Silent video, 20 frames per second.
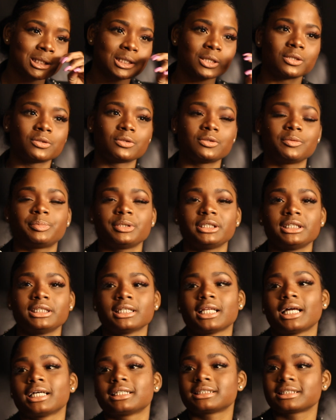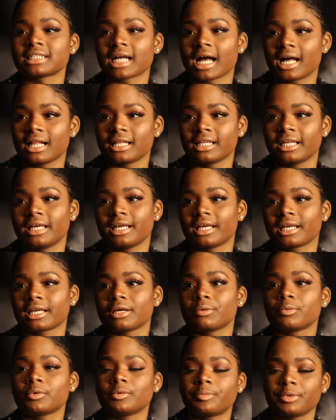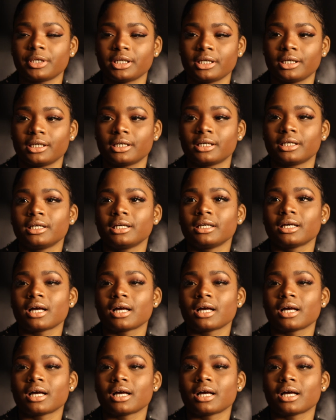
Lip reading: So it would be like styling. It would be.